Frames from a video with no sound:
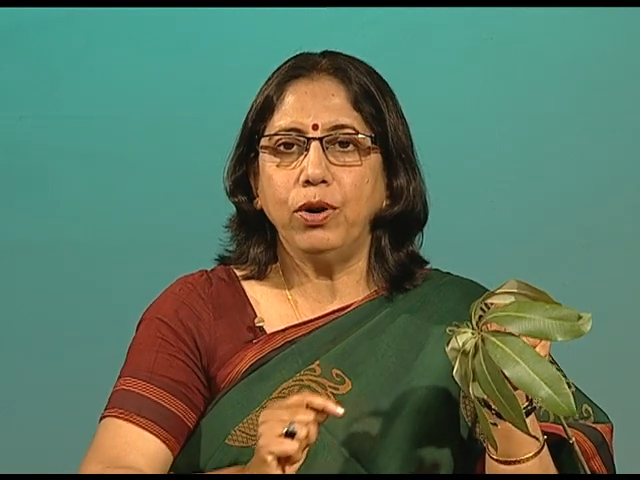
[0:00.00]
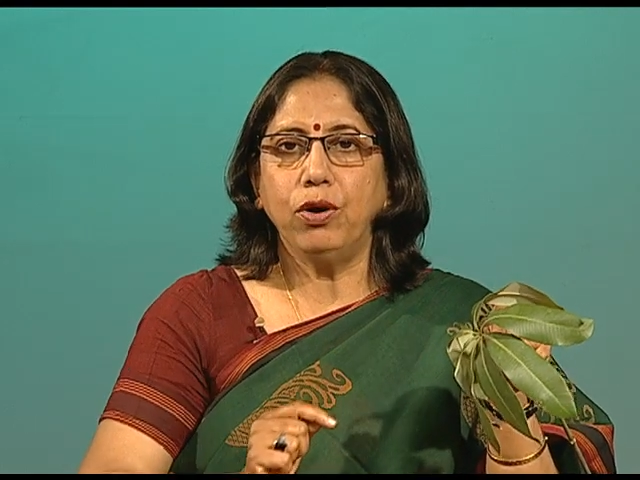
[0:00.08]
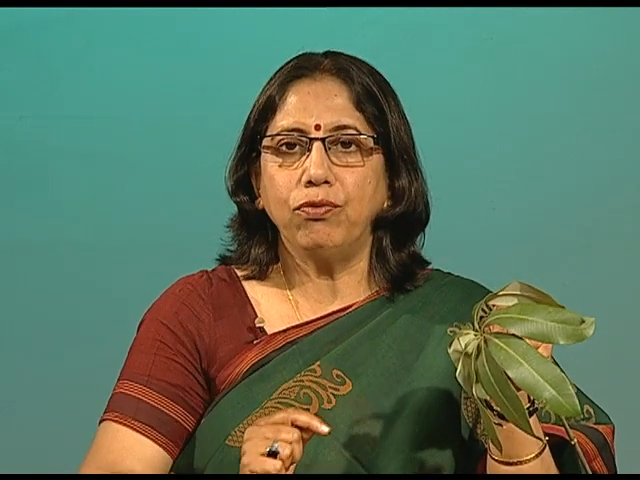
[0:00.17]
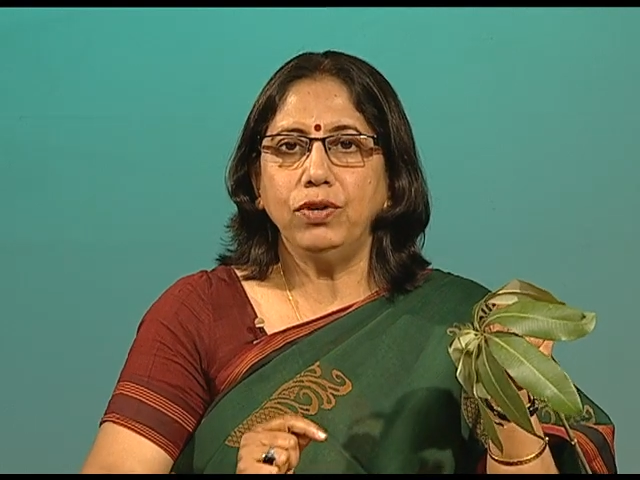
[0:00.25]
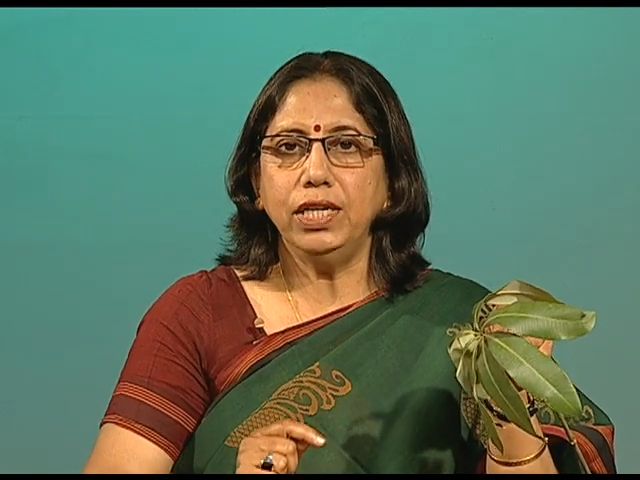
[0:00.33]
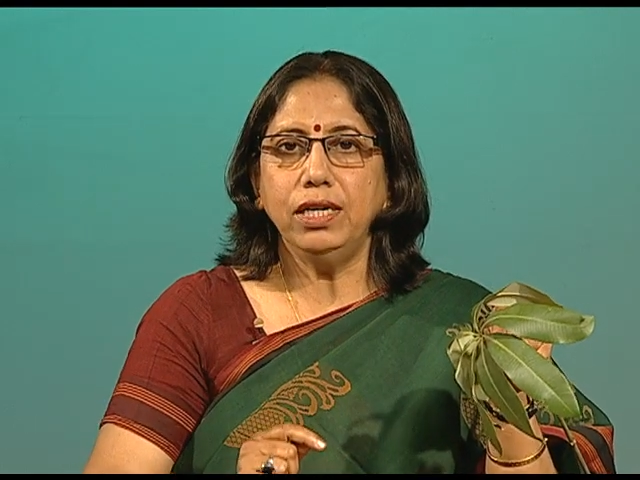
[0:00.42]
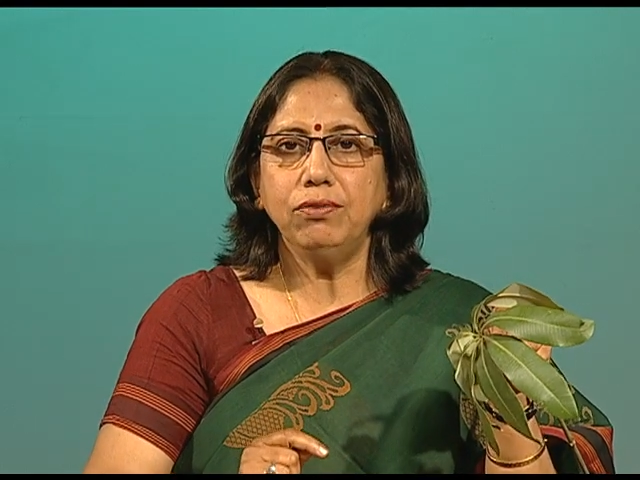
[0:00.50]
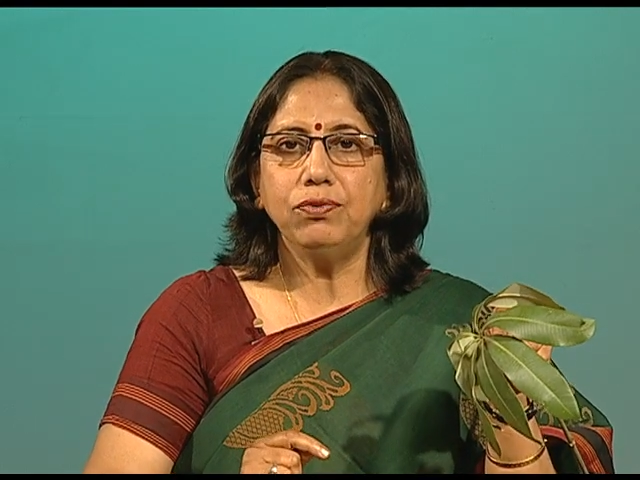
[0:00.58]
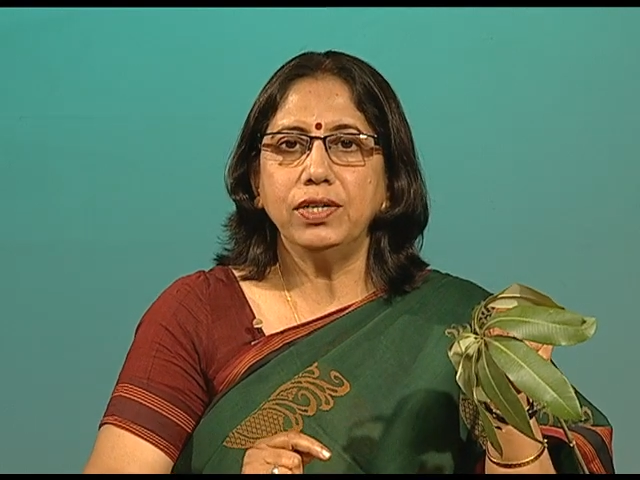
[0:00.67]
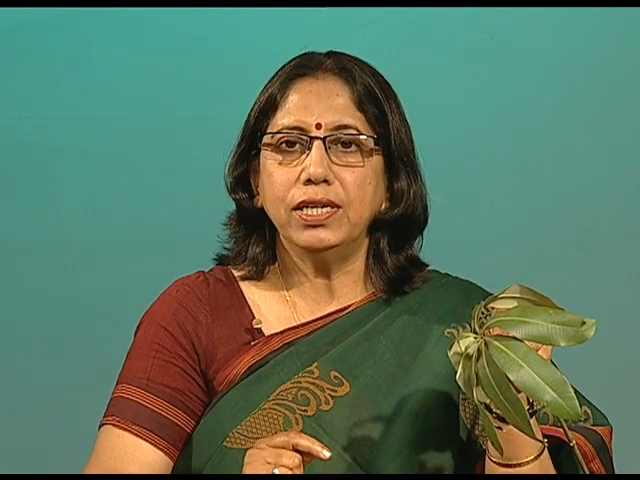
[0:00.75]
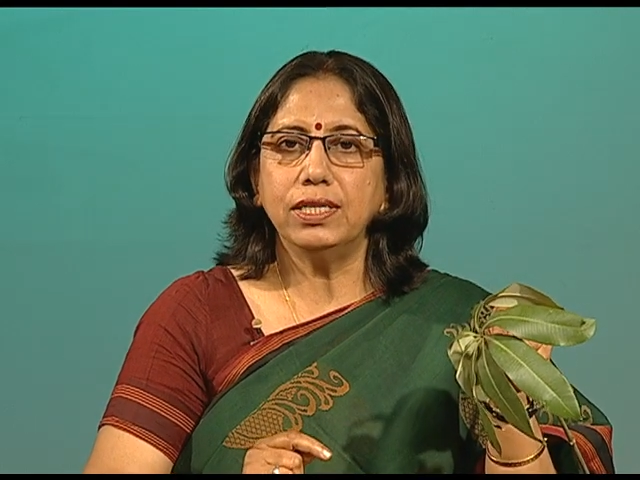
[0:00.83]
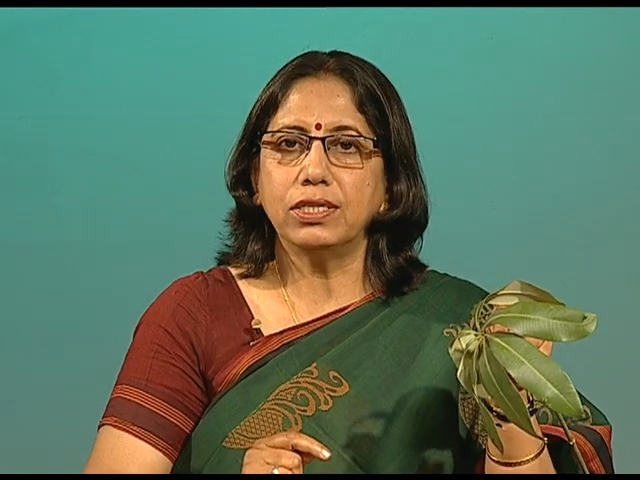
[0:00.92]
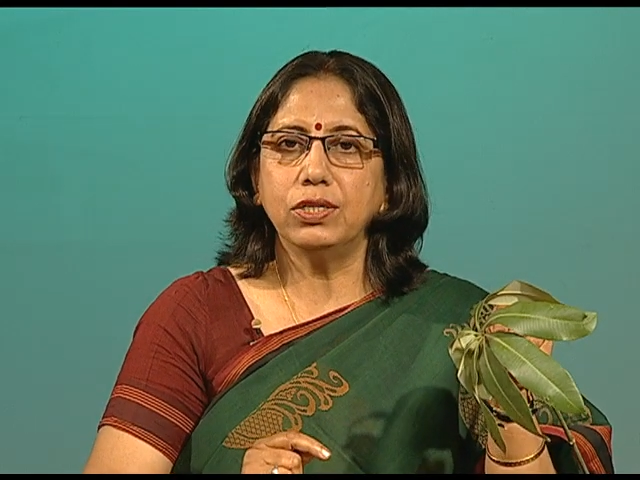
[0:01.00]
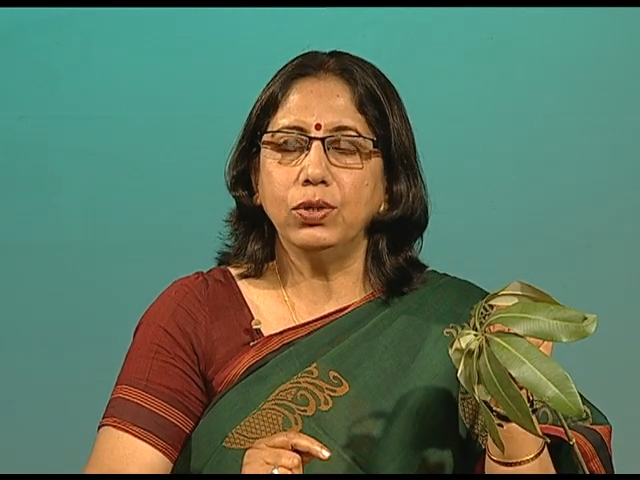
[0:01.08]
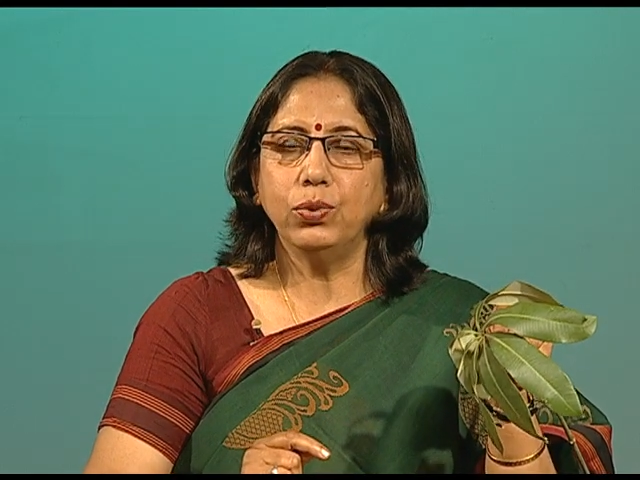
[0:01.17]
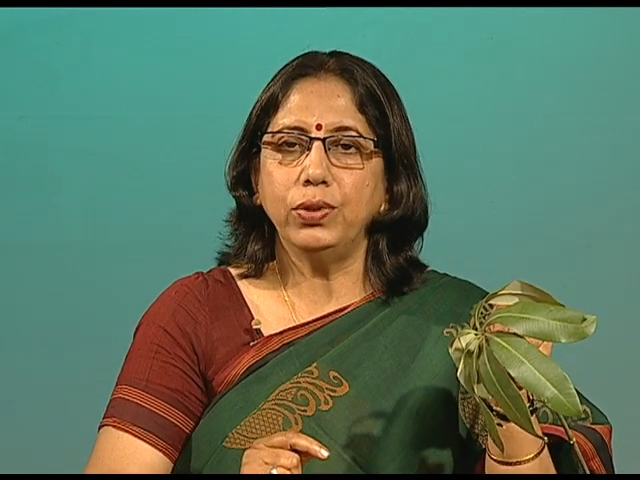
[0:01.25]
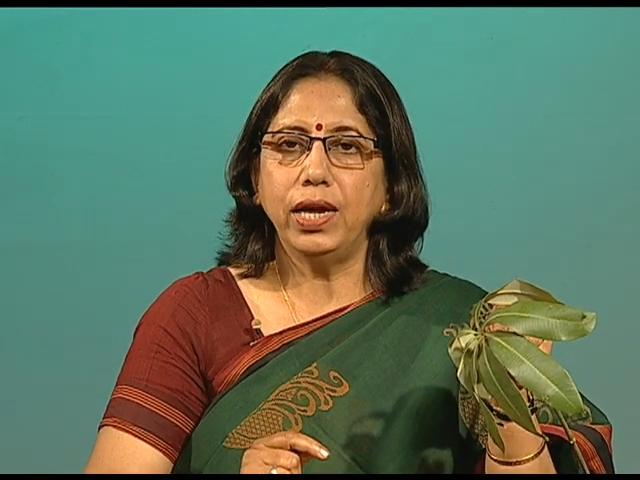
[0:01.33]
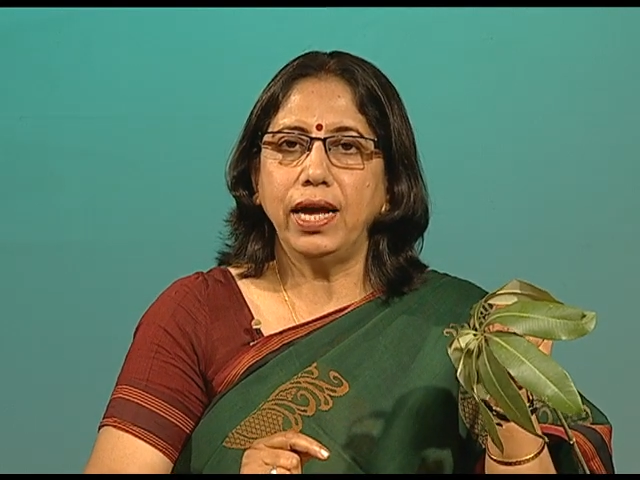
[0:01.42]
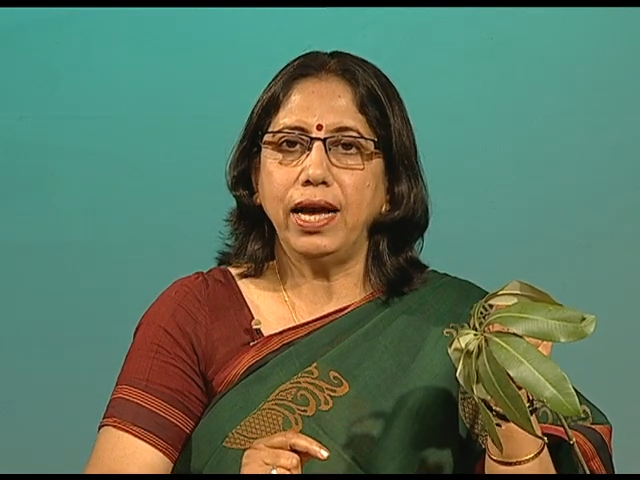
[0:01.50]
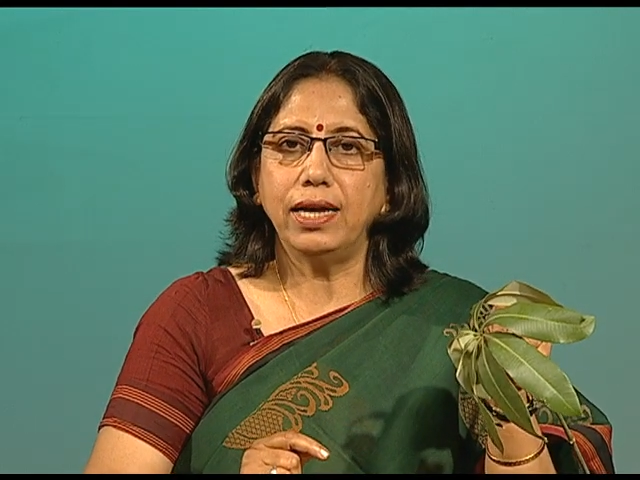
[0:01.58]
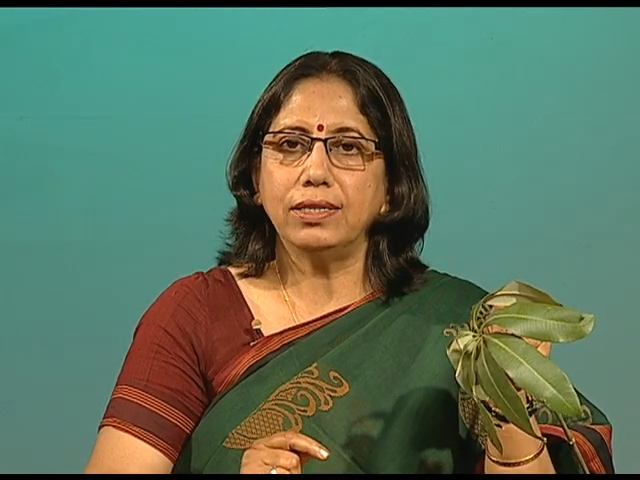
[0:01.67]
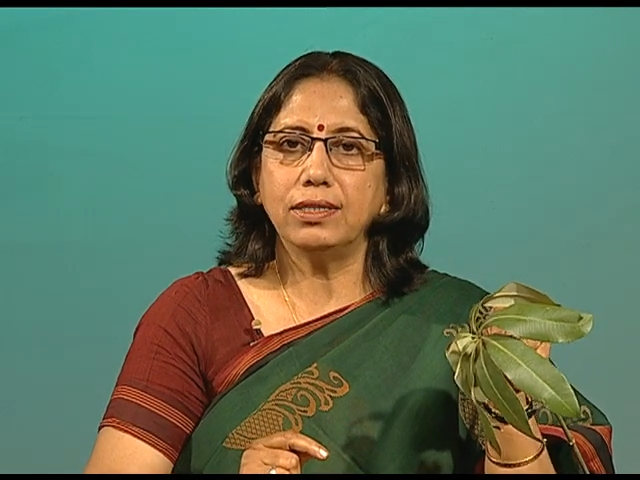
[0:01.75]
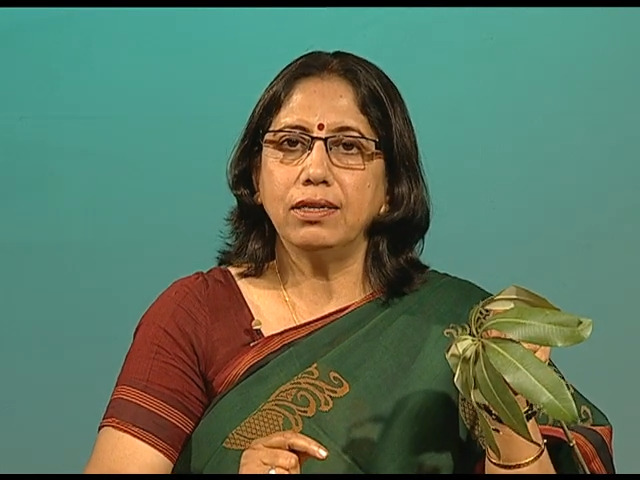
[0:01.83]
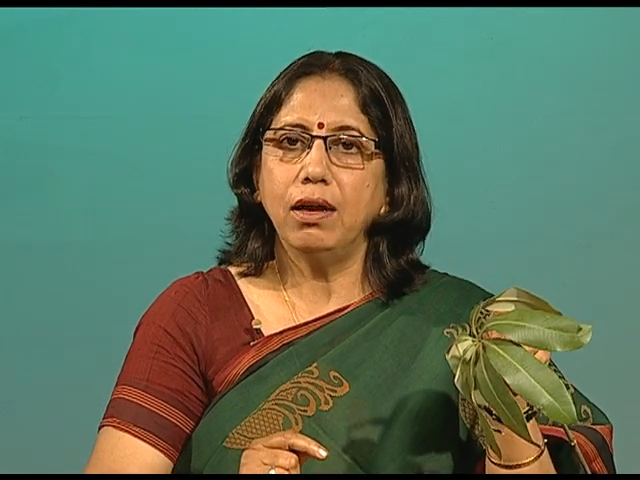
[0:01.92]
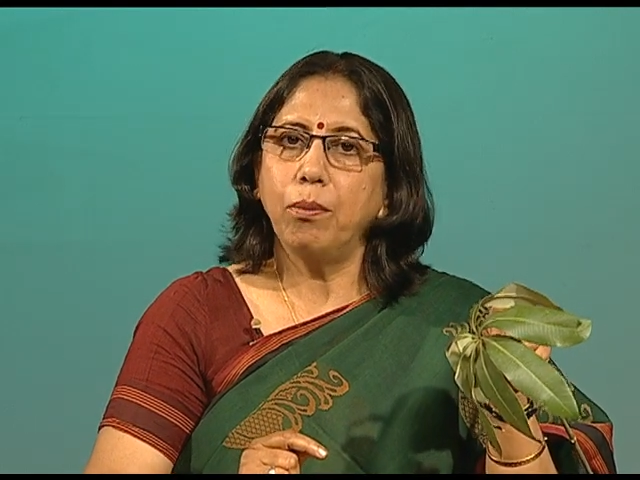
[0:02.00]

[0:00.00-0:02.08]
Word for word: of leaf is known as